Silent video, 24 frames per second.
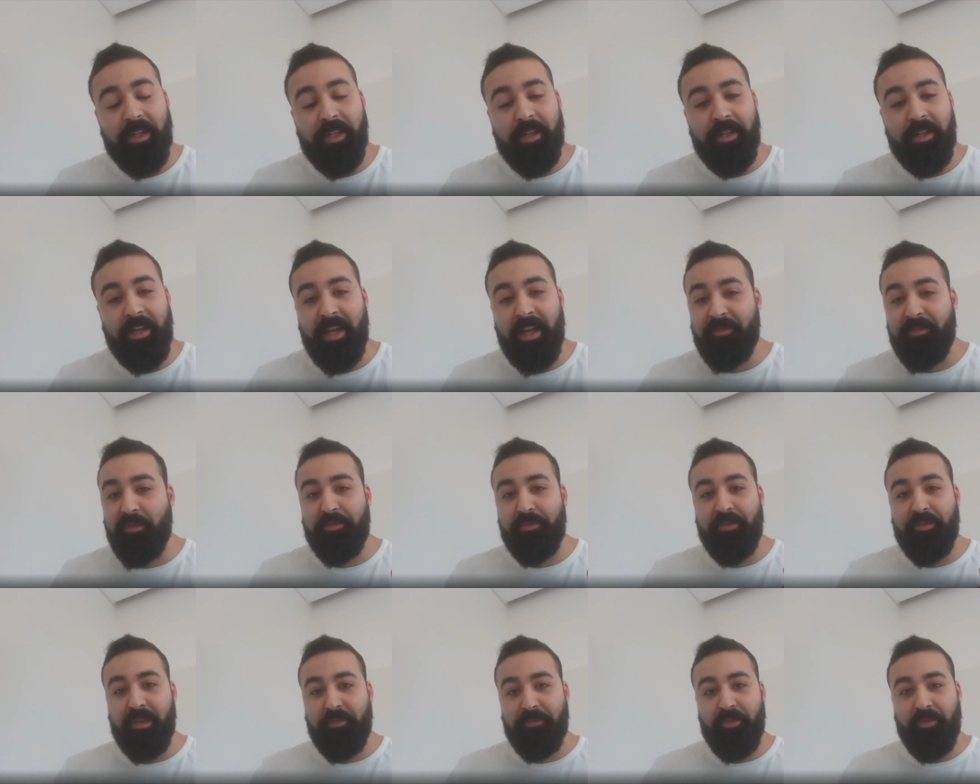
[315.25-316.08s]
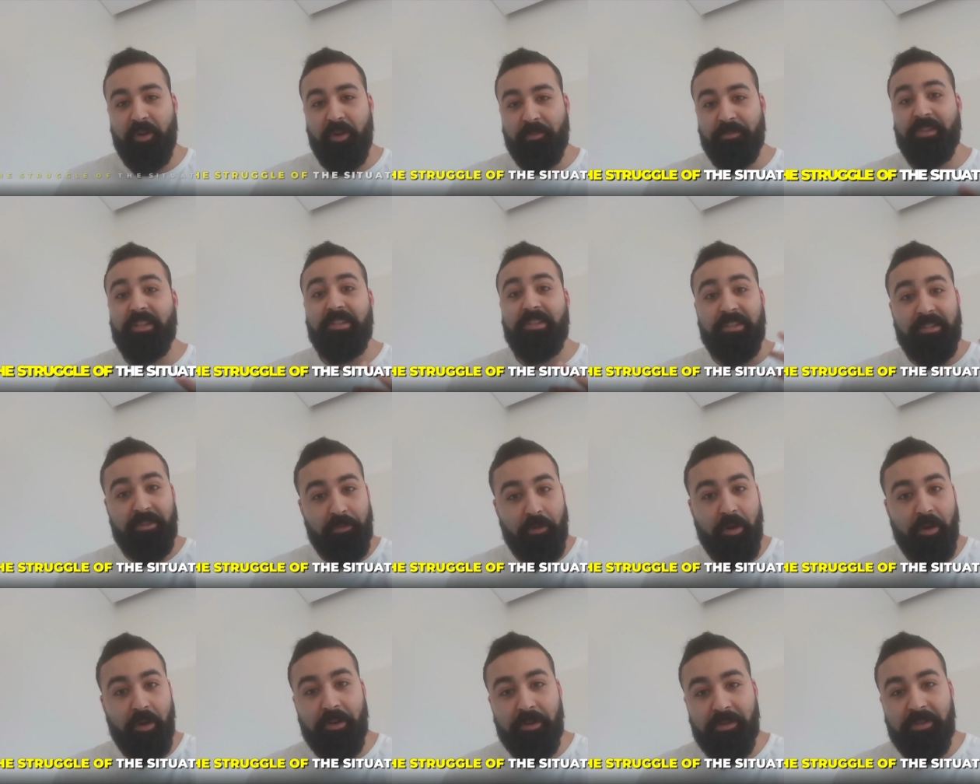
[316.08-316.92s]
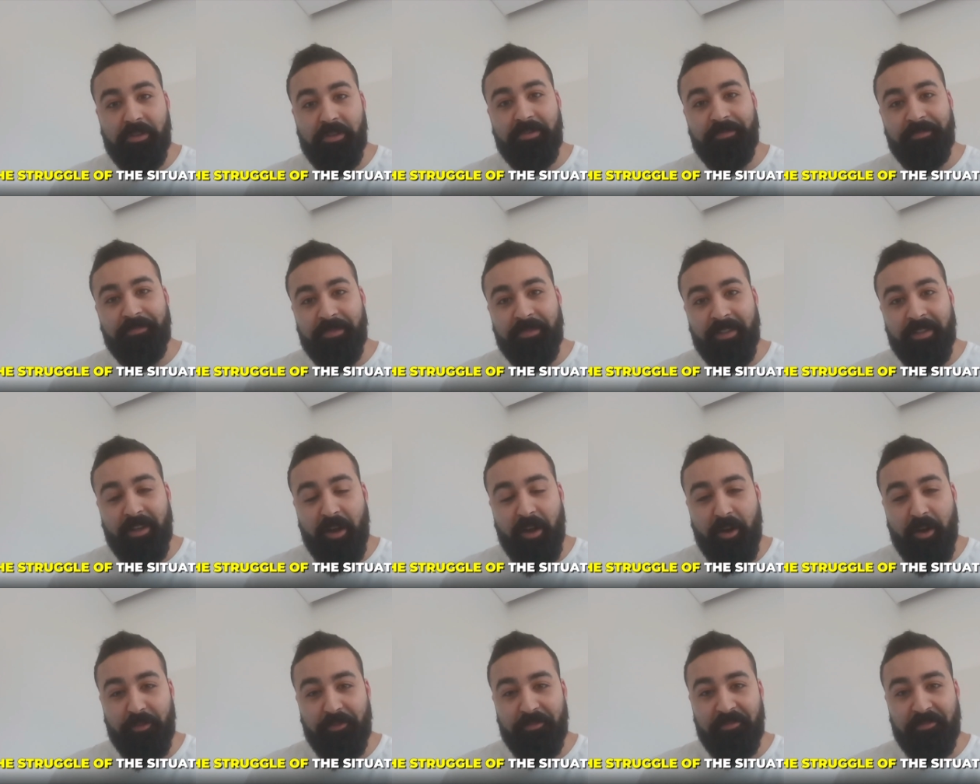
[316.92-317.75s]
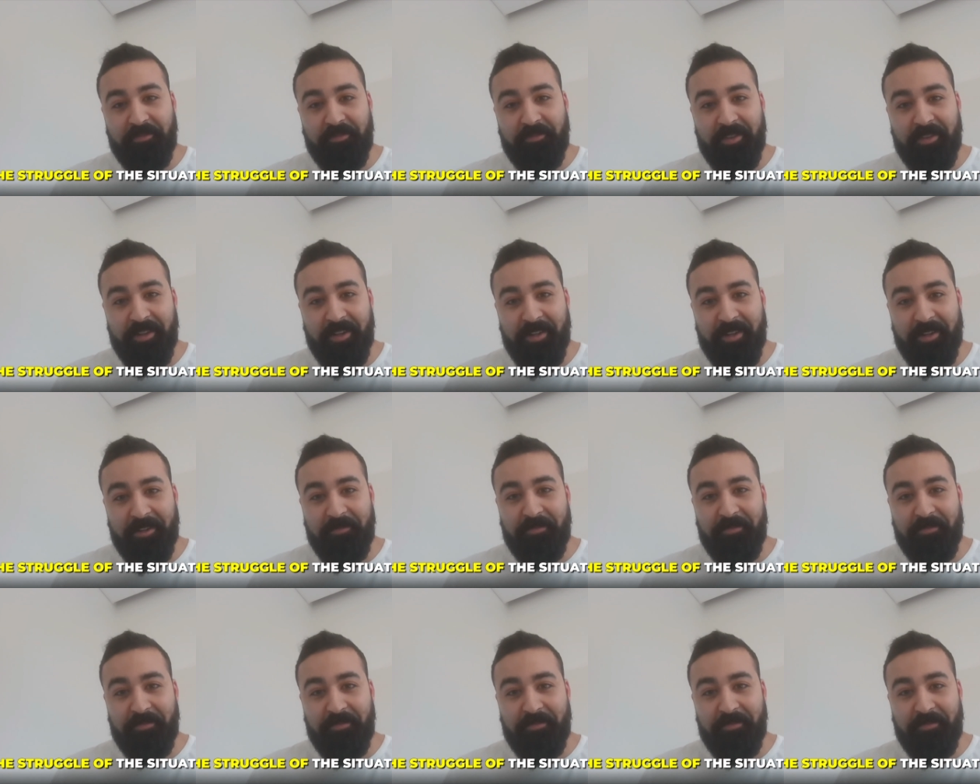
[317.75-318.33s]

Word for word: Uh, everything from the struggle of uh,